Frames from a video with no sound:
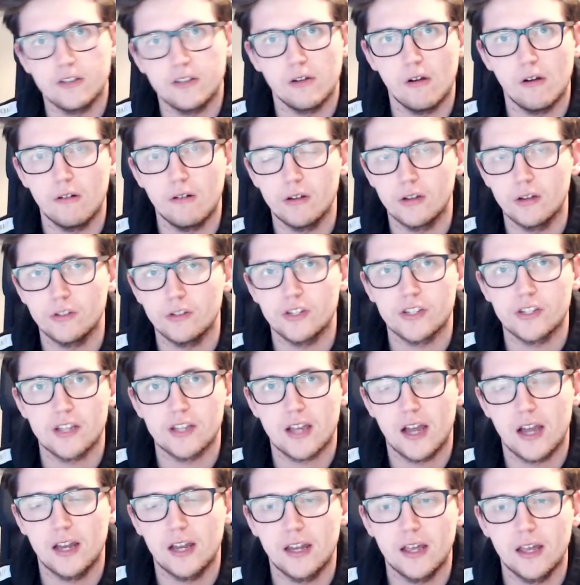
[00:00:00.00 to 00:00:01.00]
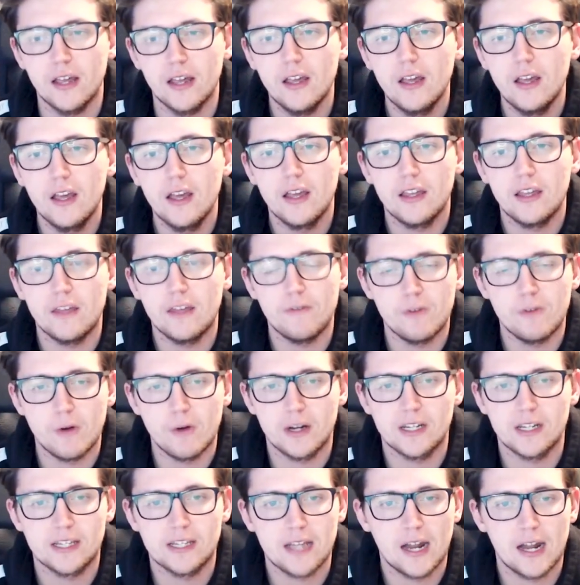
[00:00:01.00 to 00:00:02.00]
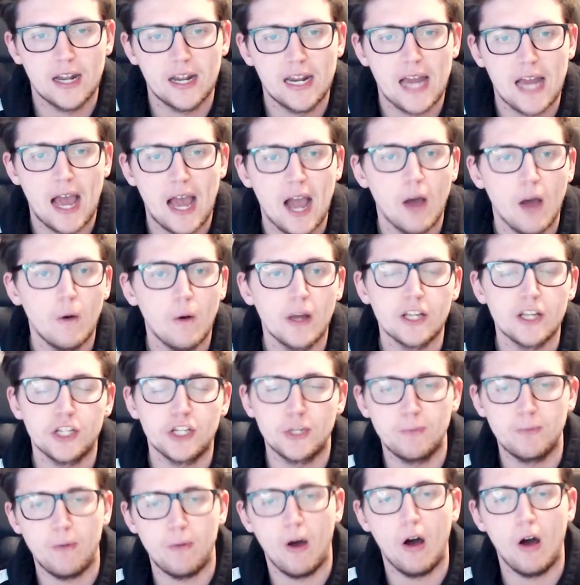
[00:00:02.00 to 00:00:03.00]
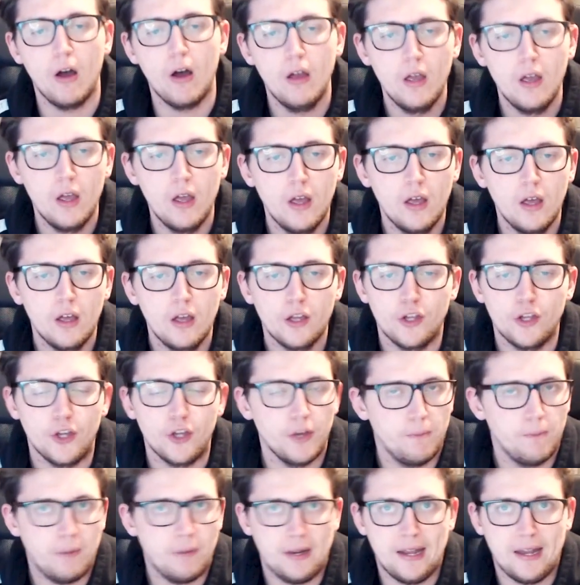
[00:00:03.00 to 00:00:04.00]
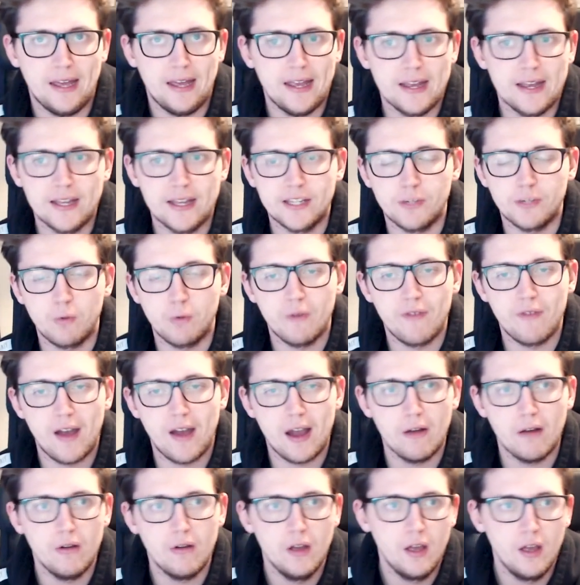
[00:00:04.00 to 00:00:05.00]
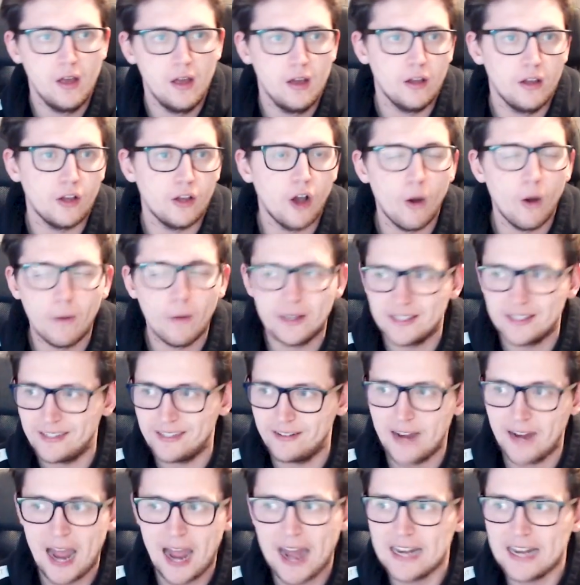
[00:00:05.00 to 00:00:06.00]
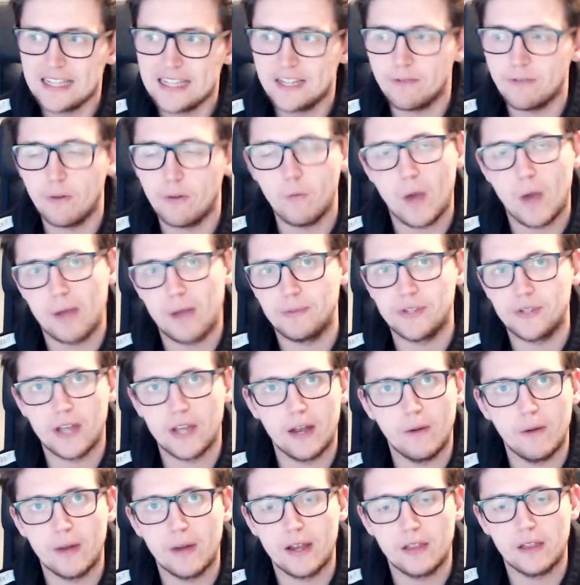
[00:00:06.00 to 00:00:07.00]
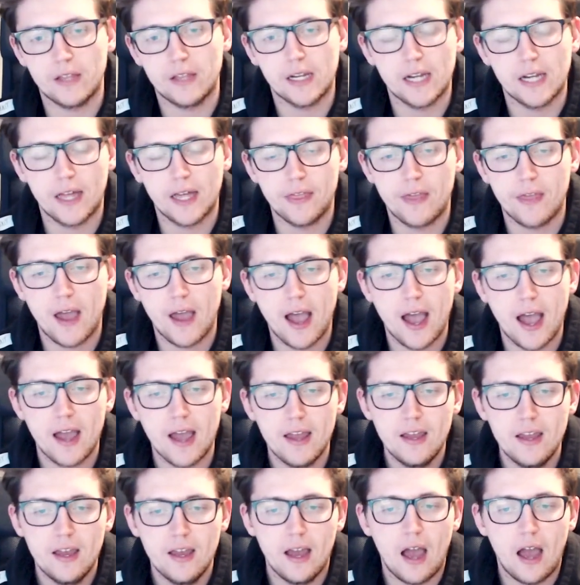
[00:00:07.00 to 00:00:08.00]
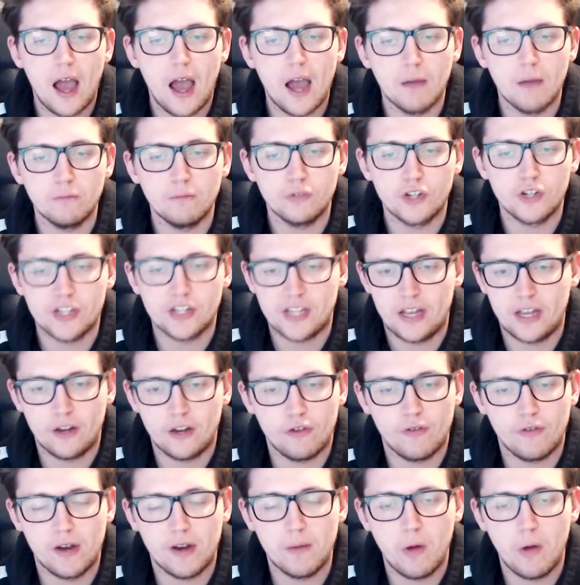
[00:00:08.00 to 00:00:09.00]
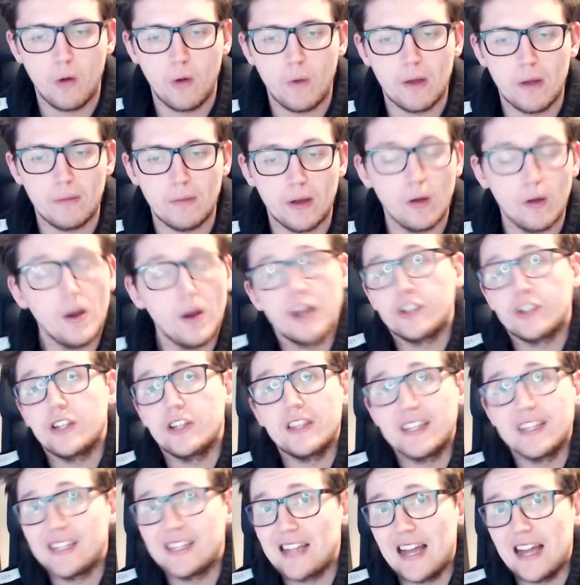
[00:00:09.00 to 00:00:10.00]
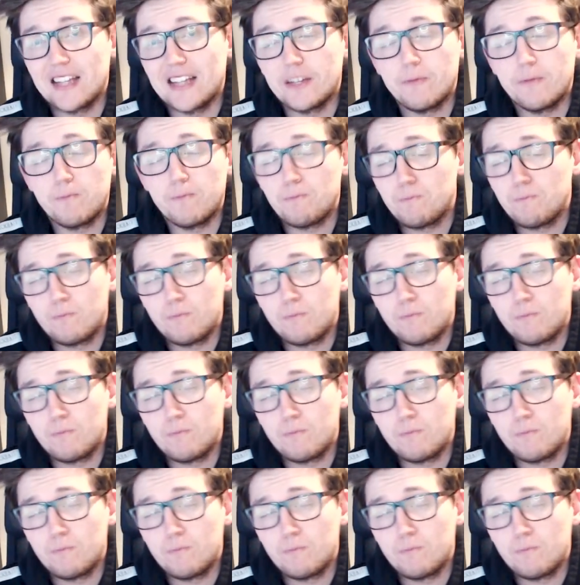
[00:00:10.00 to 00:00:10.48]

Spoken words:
tutorial just to kind of give you understanding how I spot good players without going to any different website or anything like that. Just in career mode where I'm like, well, actually, this guy's a